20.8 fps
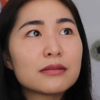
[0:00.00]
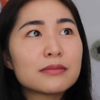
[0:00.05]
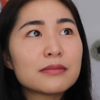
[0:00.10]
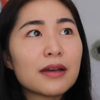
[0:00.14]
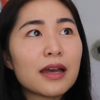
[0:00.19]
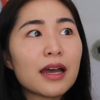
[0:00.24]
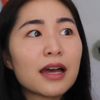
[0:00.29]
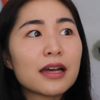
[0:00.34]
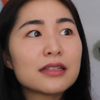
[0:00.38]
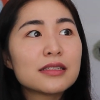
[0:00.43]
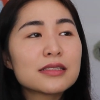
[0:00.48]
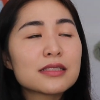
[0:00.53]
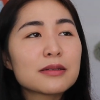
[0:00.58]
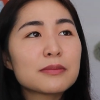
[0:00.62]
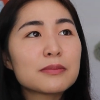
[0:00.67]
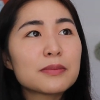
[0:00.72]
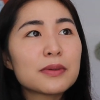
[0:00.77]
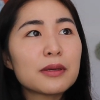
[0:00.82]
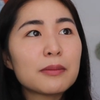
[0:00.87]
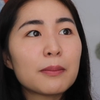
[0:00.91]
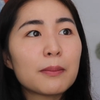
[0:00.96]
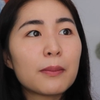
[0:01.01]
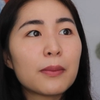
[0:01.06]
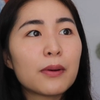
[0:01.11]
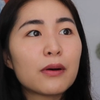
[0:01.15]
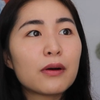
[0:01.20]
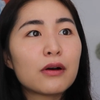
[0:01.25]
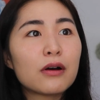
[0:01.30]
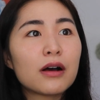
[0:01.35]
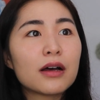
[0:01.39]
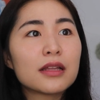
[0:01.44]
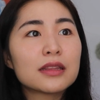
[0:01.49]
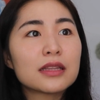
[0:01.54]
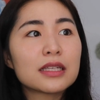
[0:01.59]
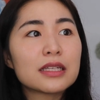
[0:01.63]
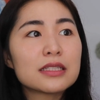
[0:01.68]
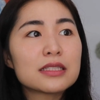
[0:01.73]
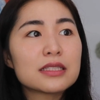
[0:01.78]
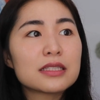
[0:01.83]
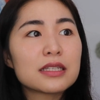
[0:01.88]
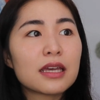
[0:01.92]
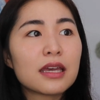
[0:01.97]
had some people on
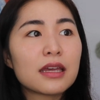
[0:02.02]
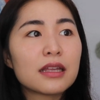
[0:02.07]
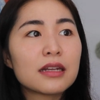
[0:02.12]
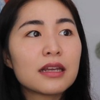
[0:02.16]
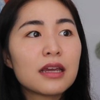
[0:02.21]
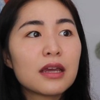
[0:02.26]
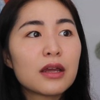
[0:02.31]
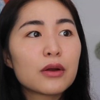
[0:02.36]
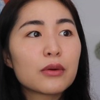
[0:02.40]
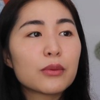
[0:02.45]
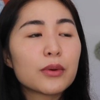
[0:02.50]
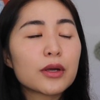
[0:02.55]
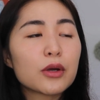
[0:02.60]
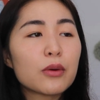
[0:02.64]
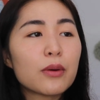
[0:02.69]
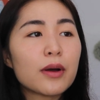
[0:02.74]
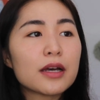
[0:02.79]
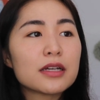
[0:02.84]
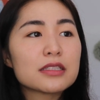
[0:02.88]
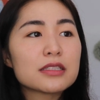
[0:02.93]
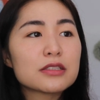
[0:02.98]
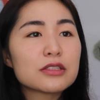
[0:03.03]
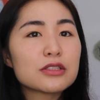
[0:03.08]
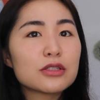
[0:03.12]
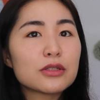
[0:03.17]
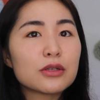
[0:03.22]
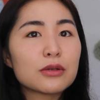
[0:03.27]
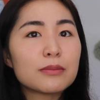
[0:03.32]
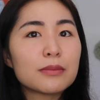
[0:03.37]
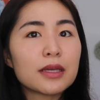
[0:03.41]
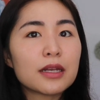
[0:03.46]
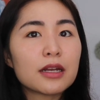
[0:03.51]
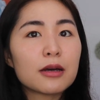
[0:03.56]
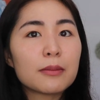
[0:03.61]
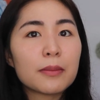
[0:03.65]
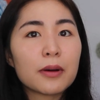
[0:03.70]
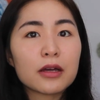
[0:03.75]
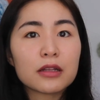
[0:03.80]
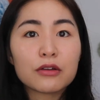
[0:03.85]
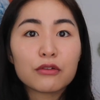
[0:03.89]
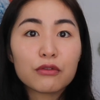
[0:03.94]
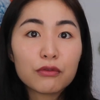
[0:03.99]
LinkedIn request to meet up
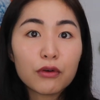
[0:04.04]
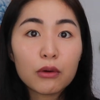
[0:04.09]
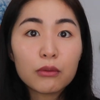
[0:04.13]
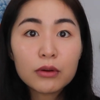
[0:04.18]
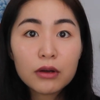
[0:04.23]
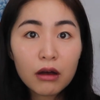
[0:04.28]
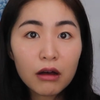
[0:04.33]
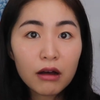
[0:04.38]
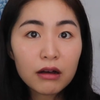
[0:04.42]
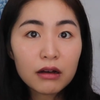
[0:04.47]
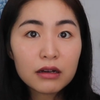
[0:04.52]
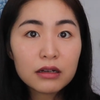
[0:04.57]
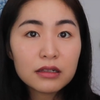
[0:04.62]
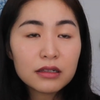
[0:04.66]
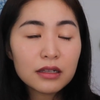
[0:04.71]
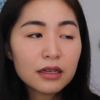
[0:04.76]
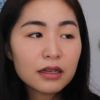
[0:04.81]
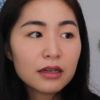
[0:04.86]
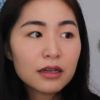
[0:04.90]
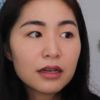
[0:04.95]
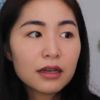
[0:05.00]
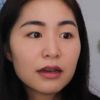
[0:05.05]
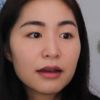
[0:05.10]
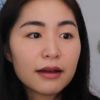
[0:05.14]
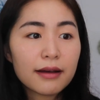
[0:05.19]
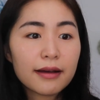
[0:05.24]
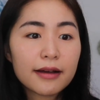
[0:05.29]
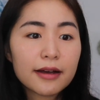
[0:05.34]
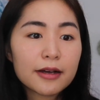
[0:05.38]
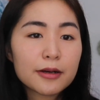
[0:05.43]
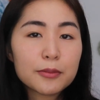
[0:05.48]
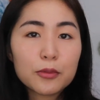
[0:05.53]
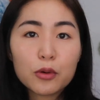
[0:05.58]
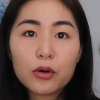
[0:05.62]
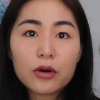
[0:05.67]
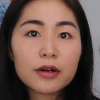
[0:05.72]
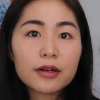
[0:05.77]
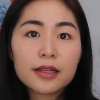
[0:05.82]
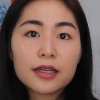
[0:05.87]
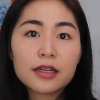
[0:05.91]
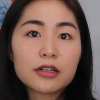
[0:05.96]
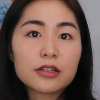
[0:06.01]
on a phone call
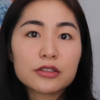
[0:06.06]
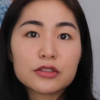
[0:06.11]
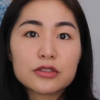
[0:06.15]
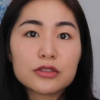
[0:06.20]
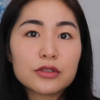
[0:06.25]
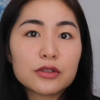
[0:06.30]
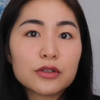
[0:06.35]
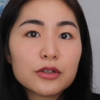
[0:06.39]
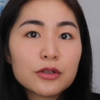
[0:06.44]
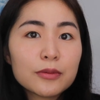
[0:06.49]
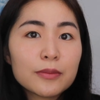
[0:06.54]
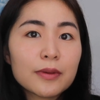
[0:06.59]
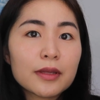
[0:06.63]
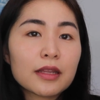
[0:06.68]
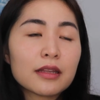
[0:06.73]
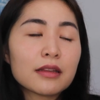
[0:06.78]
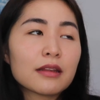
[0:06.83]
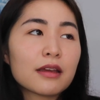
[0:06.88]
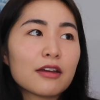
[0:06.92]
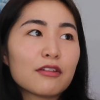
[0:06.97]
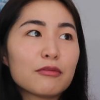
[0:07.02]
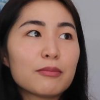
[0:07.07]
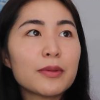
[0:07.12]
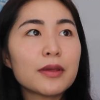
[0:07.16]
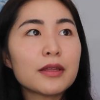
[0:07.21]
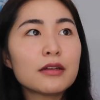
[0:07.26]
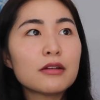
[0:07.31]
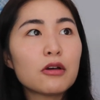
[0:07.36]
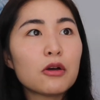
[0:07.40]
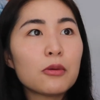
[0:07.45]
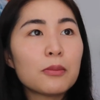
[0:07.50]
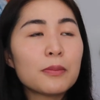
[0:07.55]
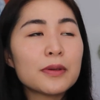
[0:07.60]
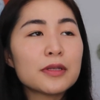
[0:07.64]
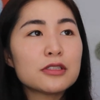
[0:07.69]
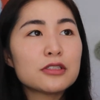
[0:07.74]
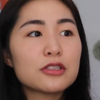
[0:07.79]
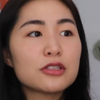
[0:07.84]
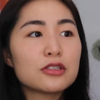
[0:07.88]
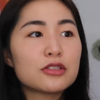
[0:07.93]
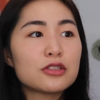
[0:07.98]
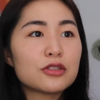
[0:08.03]
or like on a Zoom, and I've been open
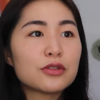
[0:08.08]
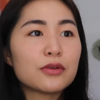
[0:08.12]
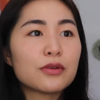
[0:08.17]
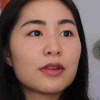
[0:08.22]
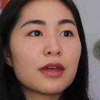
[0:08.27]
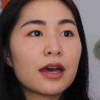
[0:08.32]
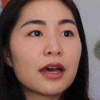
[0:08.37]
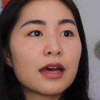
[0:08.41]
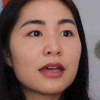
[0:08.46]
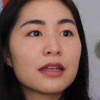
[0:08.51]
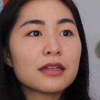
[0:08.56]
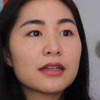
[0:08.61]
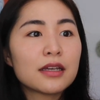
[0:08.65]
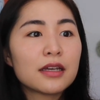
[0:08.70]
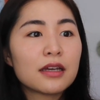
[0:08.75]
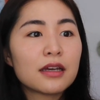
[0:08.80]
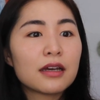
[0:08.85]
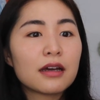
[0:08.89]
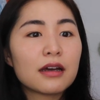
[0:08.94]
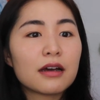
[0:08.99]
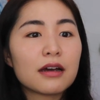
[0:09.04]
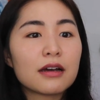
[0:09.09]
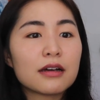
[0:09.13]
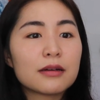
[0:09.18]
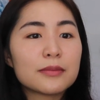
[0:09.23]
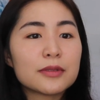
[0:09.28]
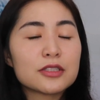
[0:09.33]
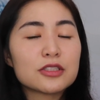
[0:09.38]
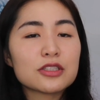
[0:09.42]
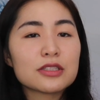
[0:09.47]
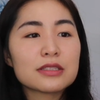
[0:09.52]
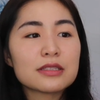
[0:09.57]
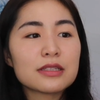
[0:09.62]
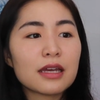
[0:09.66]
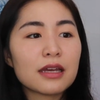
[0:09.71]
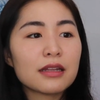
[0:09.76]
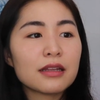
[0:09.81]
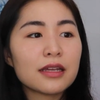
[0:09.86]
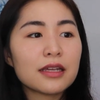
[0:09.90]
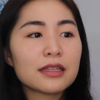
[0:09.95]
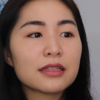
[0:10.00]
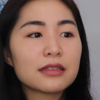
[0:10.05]
to do that. It's just
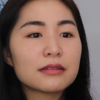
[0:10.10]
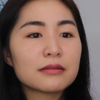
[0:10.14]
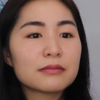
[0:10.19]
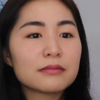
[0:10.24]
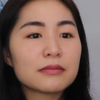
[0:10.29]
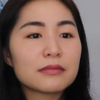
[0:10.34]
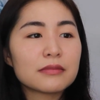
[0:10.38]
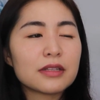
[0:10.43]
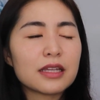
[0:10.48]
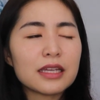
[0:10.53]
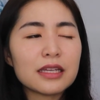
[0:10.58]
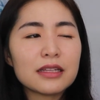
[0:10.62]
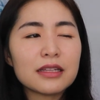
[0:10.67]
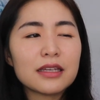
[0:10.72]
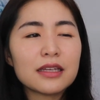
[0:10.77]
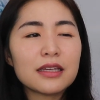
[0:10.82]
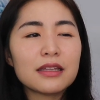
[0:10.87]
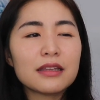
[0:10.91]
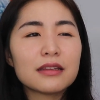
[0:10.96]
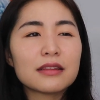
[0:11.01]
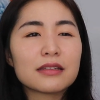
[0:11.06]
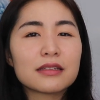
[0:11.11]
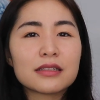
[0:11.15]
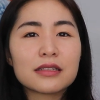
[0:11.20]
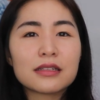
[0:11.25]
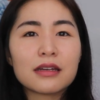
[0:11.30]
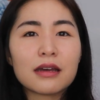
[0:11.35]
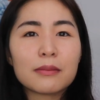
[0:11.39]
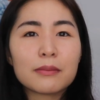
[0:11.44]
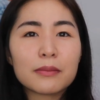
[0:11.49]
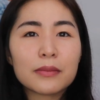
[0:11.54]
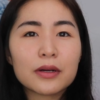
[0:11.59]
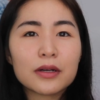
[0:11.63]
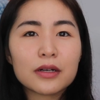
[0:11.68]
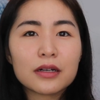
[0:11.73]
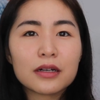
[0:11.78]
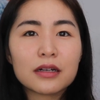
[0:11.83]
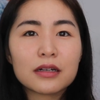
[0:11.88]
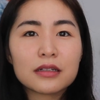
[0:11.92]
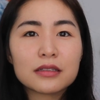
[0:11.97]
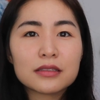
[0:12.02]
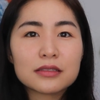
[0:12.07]
that like lately the
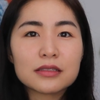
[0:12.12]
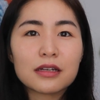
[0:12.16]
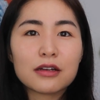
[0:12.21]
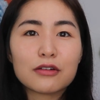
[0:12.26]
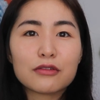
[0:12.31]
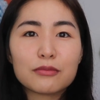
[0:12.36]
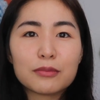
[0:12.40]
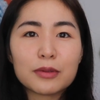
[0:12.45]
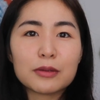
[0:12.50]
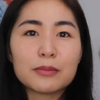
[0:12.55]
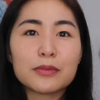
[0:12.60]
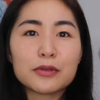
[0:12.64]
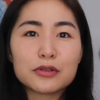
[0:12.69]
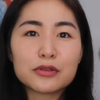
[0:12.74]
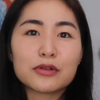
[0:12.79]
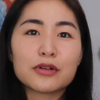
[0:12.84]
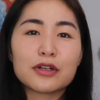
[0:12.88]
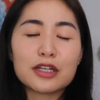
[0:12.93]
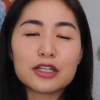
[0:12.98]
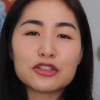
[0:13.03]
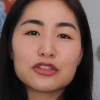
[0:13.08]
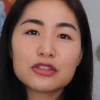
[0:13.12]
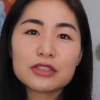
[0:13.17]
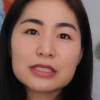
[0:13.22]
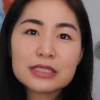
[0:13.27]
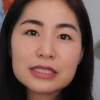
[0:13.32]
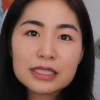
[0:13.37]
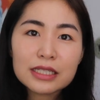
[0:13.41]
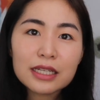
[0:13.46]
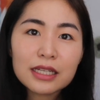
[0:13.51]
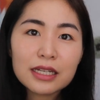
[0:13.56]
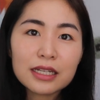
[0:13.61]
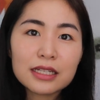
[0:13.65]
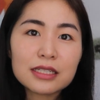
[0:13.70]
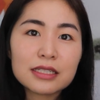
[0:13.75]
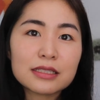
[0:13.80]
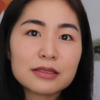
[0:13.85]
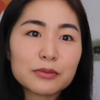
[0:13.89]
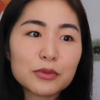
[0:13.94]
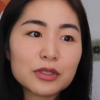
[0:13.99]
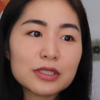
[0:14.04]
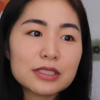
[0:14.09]
numbers of people who are interested
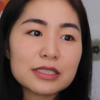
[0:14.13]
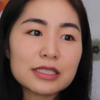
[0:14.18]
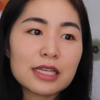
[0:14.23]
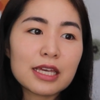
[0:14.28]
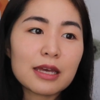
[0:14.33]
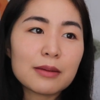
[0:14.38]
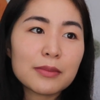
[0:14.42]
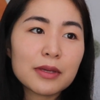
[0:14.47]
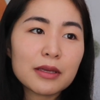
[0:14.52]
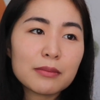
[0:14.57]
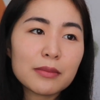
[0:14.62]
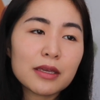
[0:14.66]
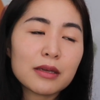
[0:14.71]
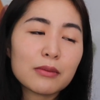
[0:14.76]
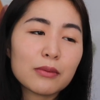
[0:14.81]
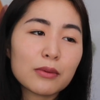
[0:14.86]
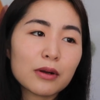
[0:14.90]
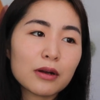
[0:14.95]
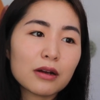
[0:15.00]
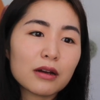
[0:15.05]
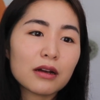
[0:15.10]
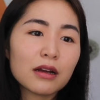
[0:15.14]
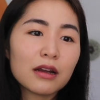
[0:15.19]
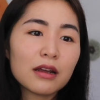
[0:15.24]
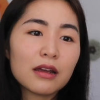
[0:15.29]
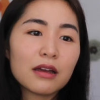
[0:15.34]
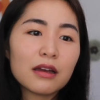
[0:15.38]
and were DMing me were